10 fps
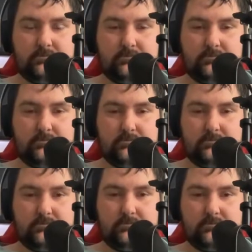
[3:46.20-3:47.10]

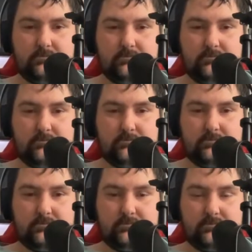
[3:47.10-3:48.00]

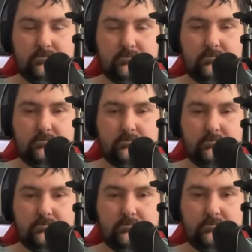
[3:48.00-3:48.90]

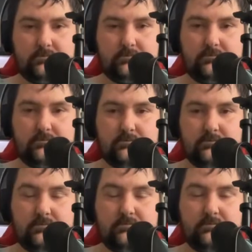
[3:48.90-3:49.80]

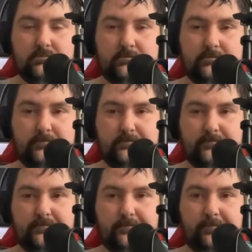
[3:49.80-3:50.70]

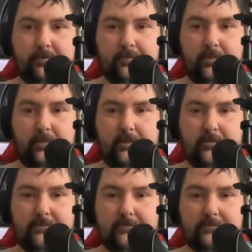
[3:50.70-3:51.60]

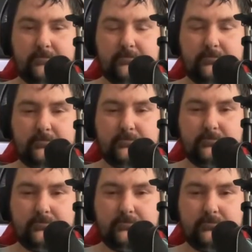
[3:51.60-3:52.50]
The person shown says nothing.